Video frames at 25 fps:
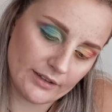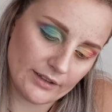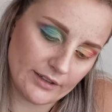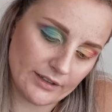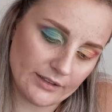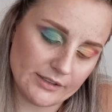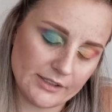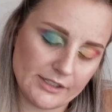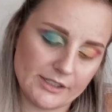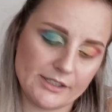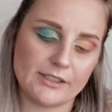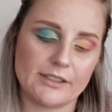
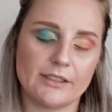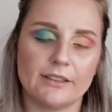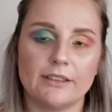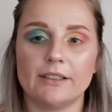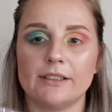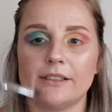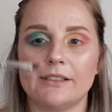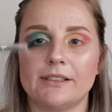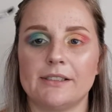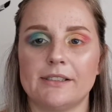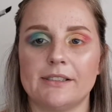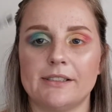I'm just gonna
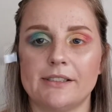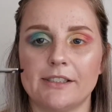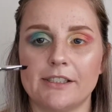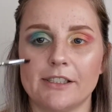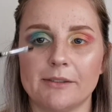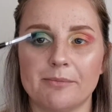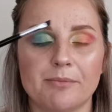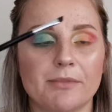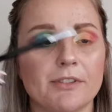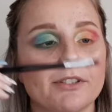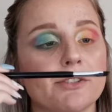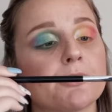
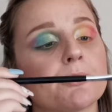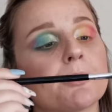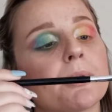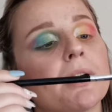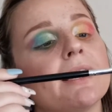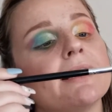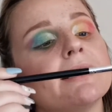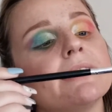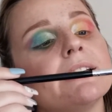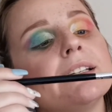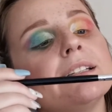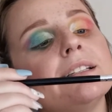dip this
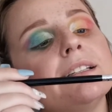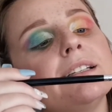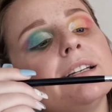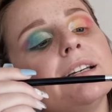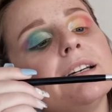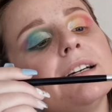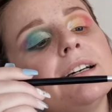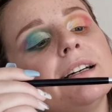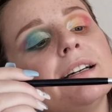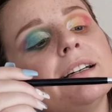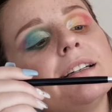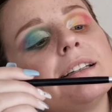right in
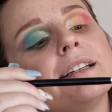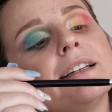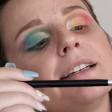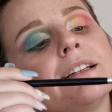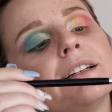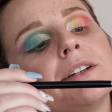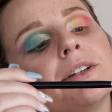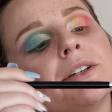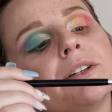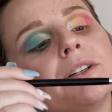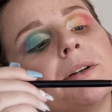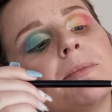here and get a
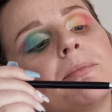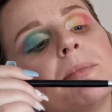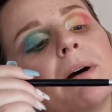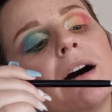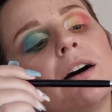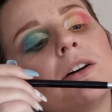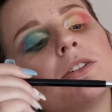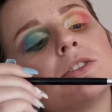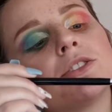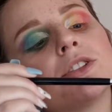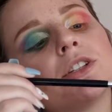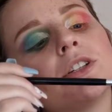good
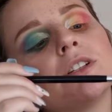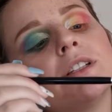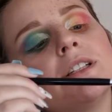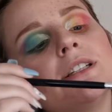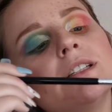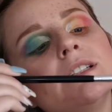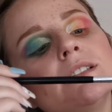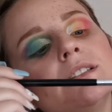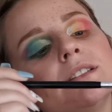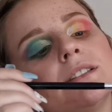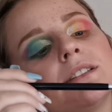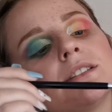amount on
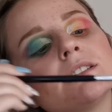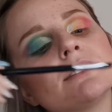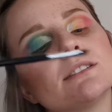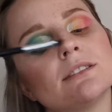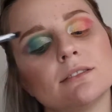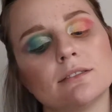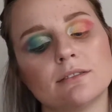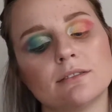it.